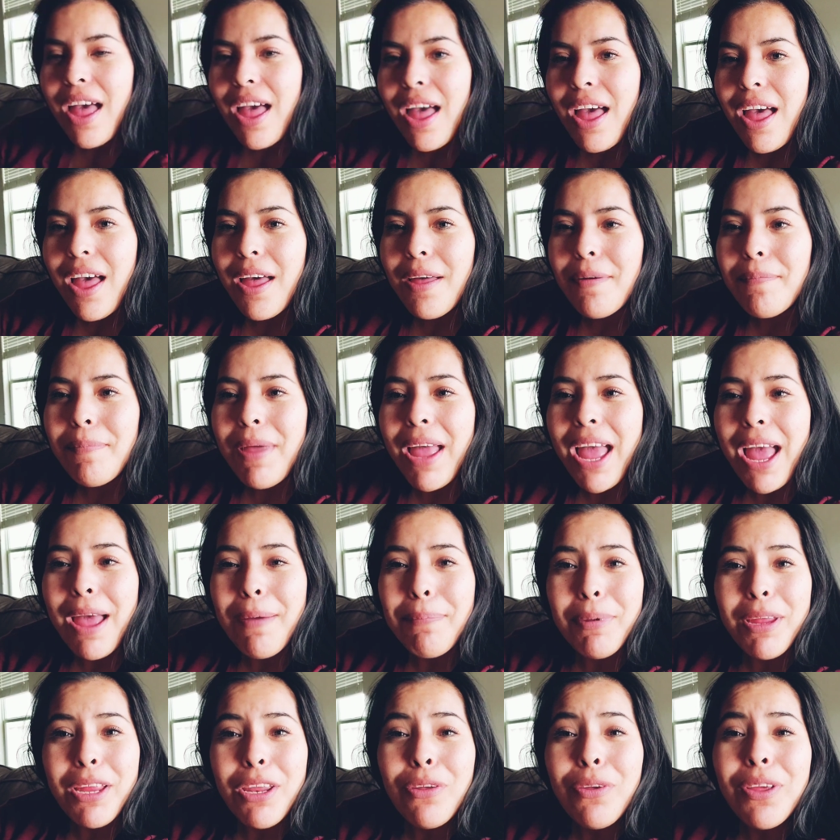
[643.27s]
Um,
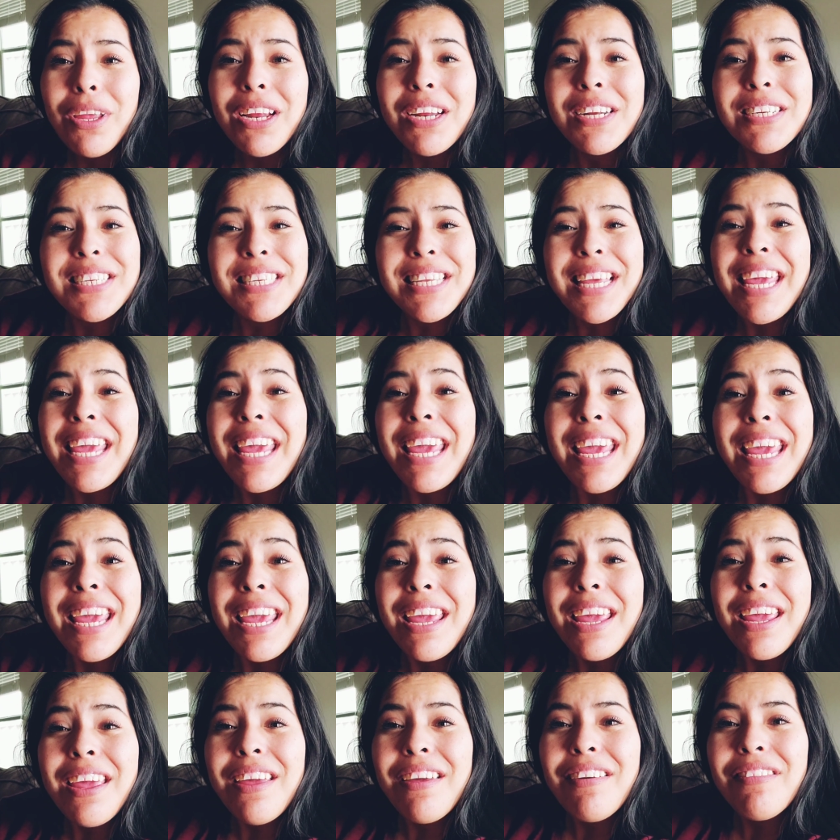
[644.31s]
happy New Year's
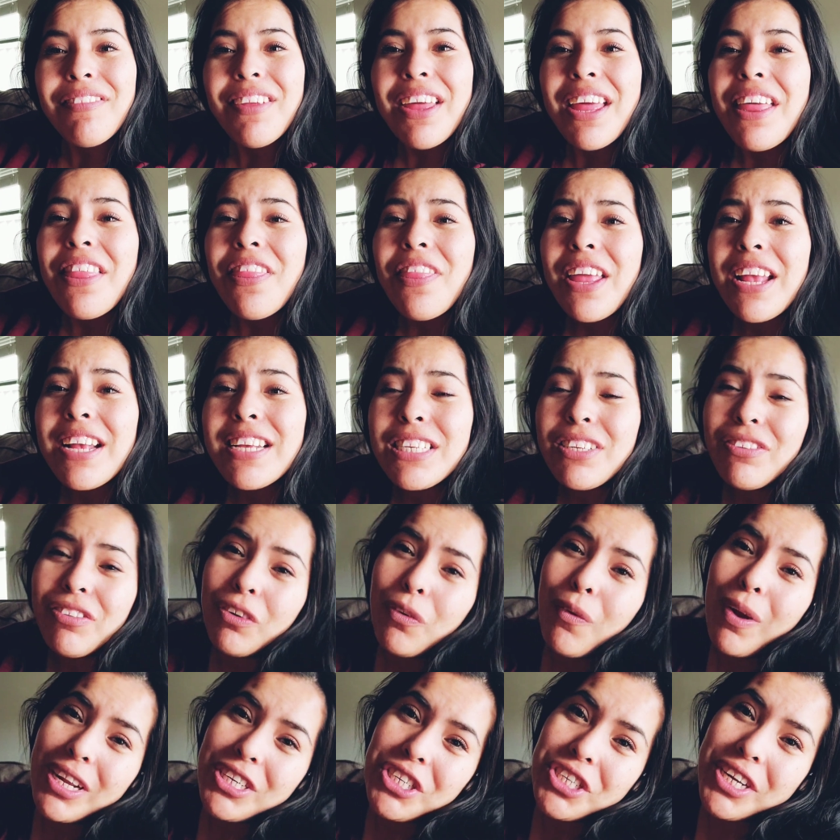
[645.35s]
Eve! Thanks for
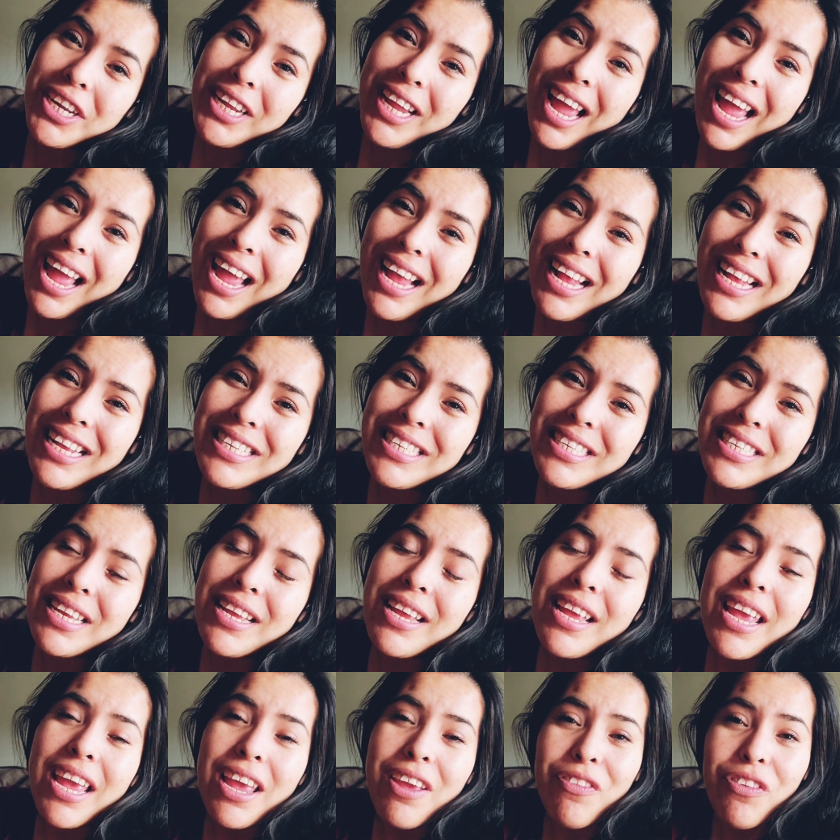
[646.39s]
watching, guys.
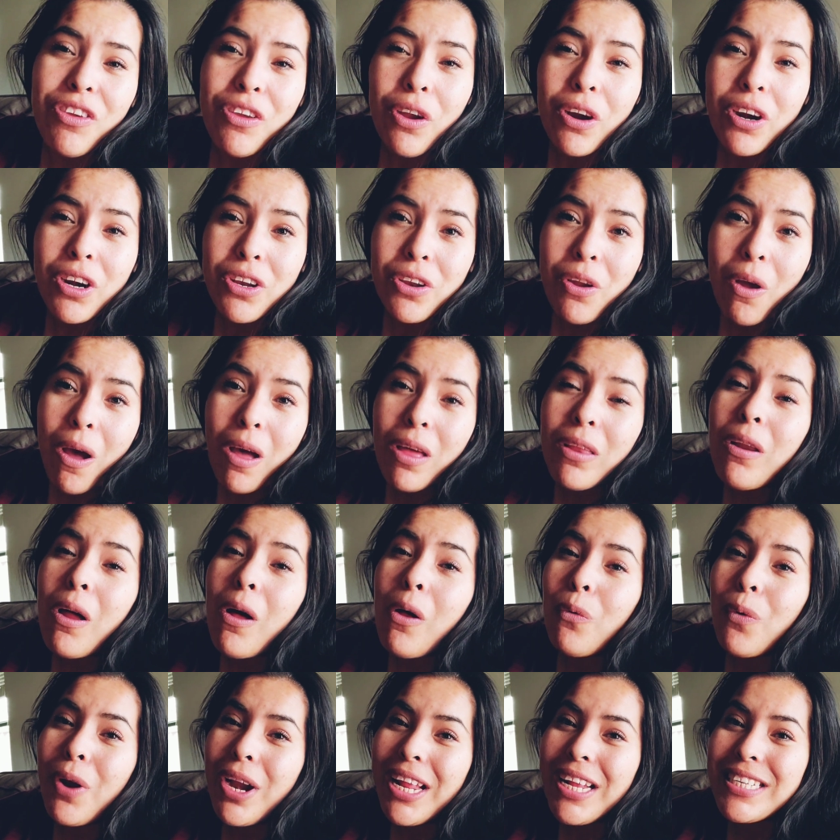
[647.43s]
If you are not
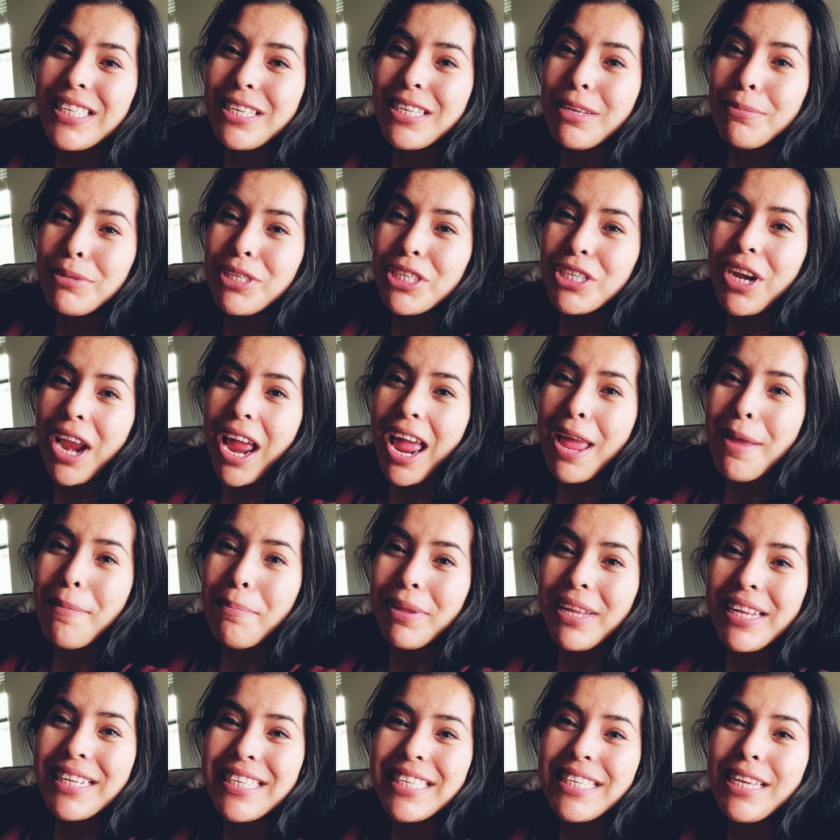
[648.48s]
already
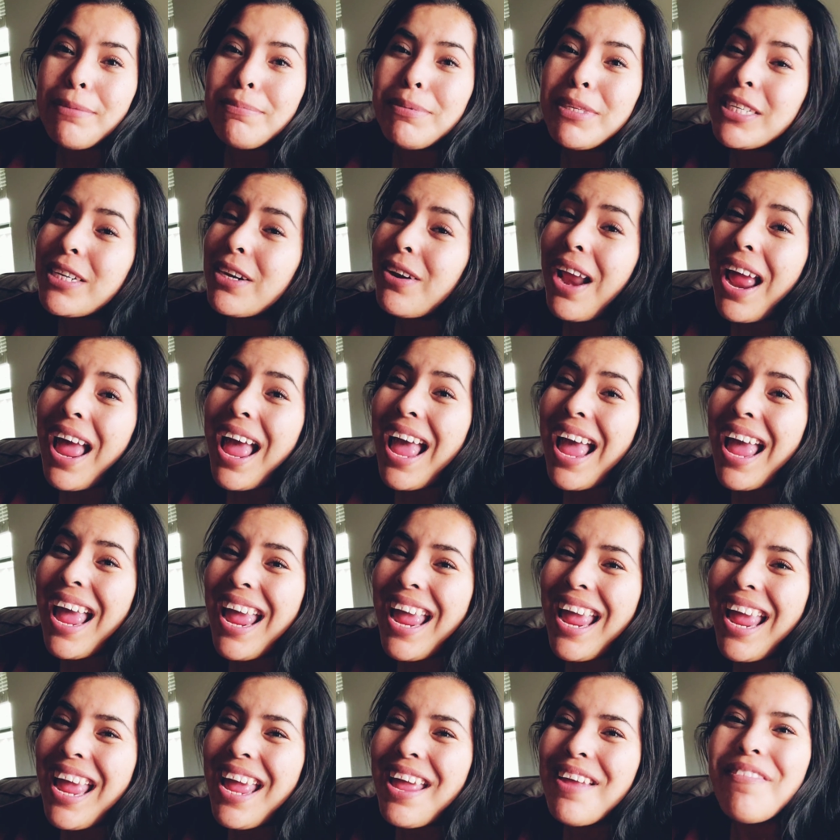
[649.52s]
subscribed, please
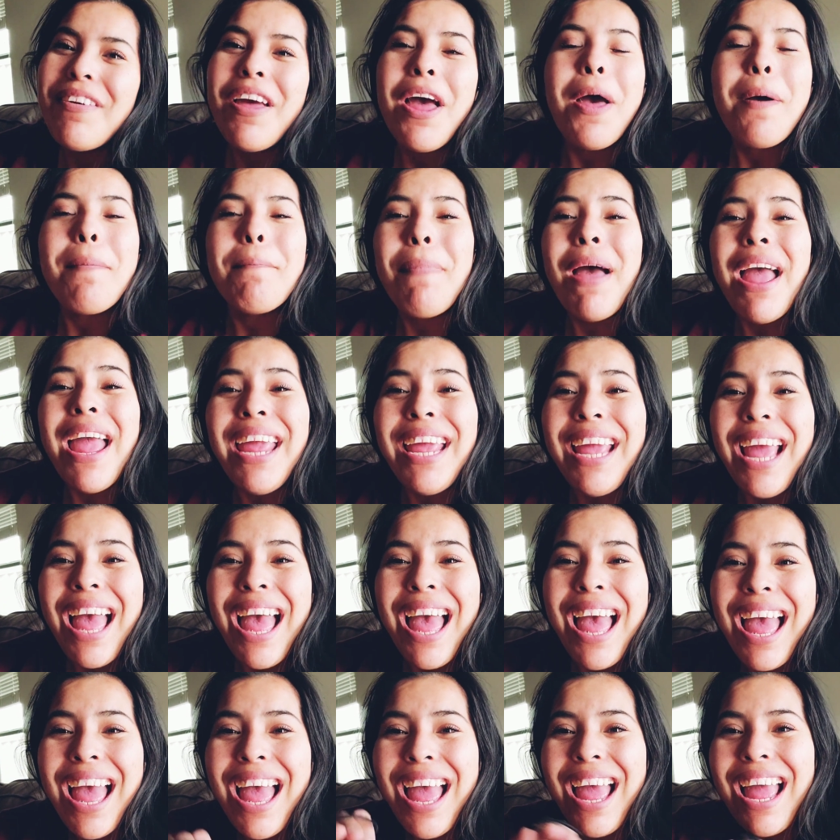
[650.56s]
subscribe. Bye,
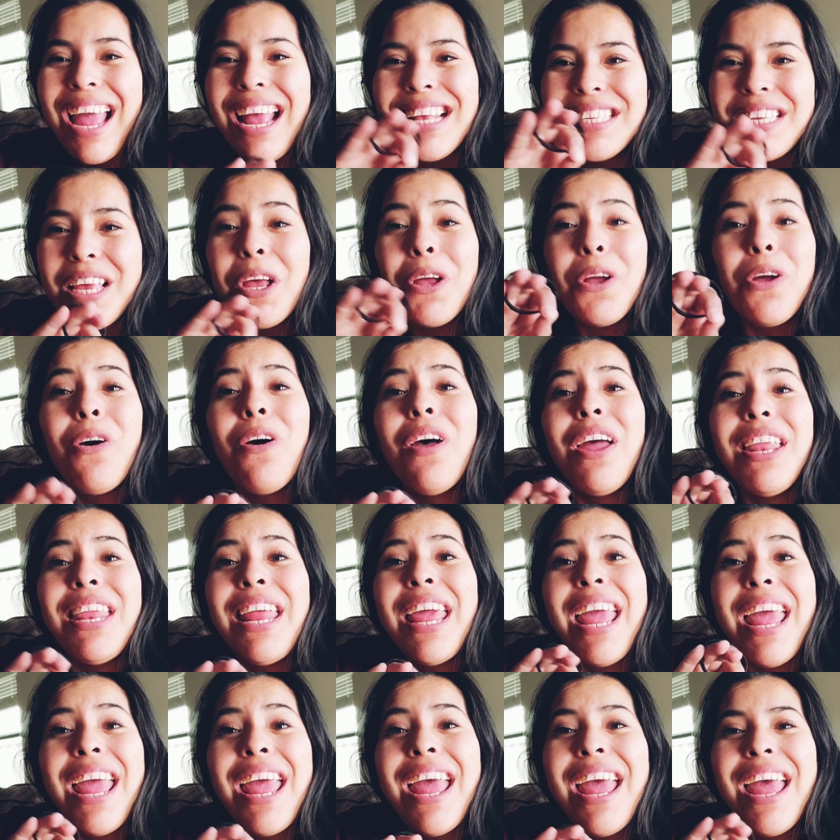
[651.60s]
guys.
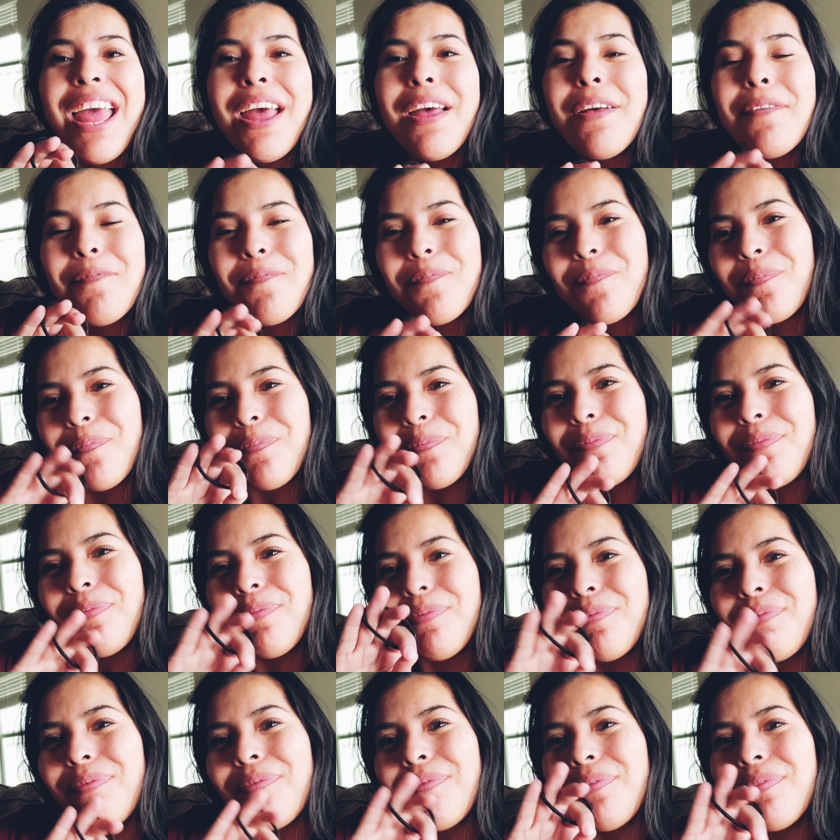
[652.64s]
Hágoónee'.
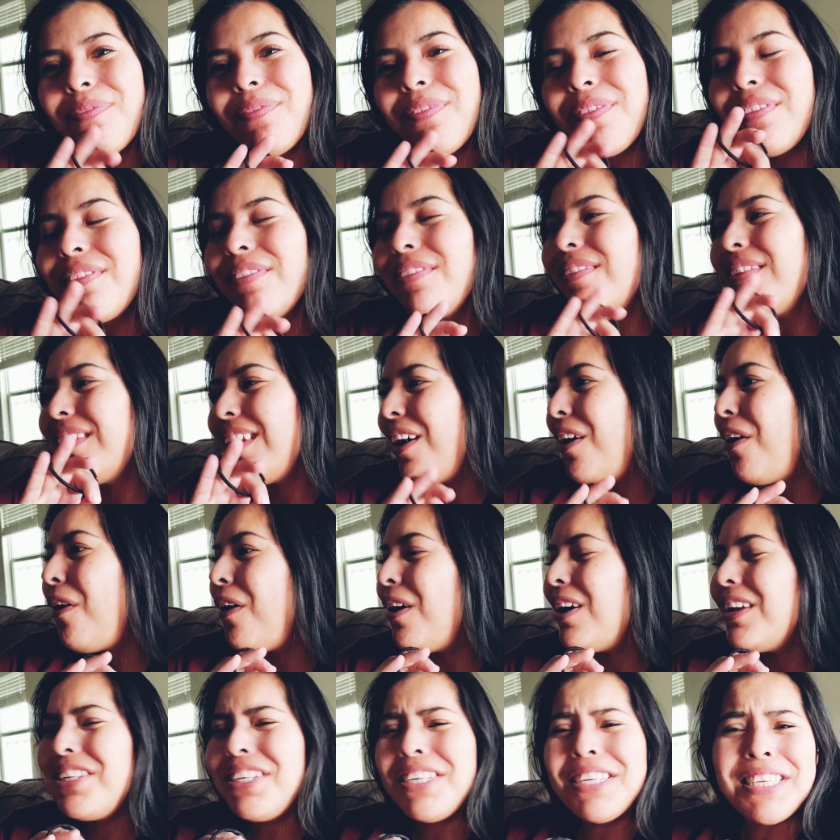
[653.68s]

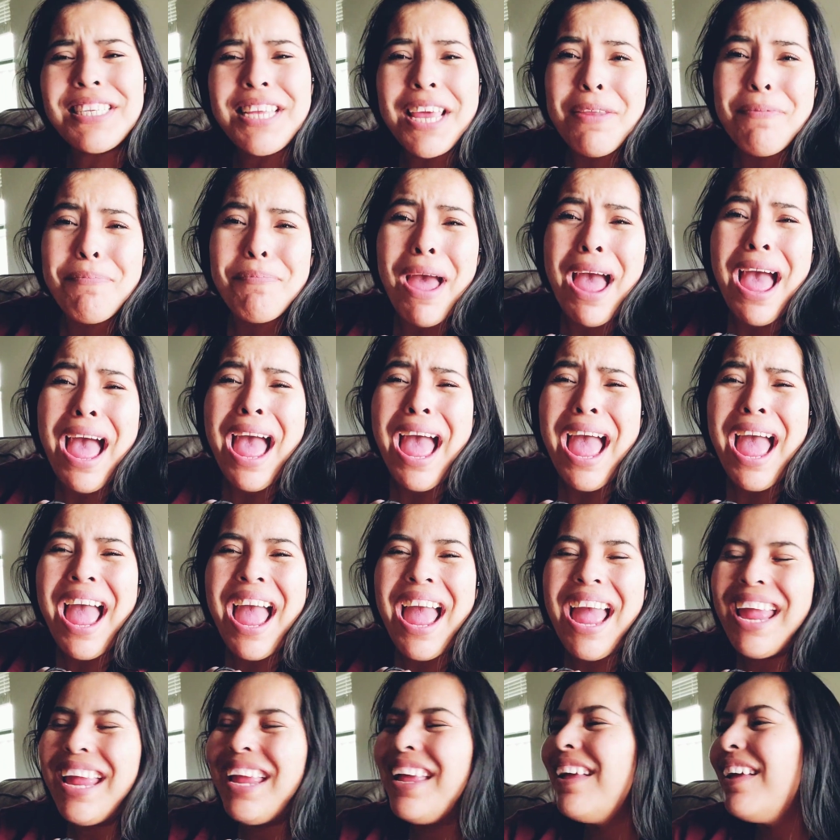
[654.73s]
Oh, she said
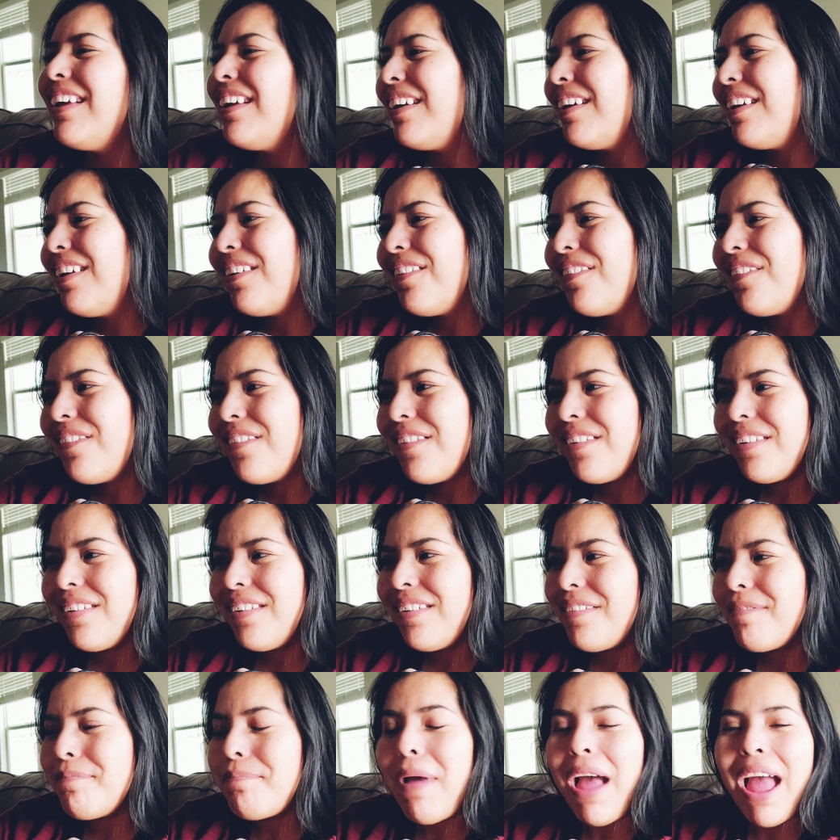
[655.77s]
bye.
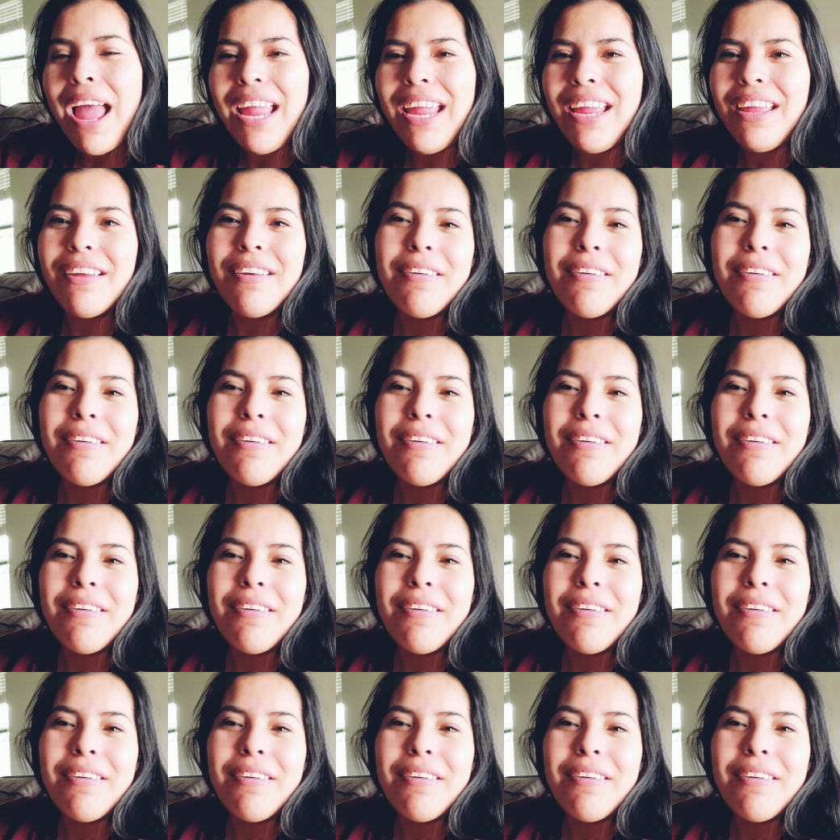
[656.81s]
Bye.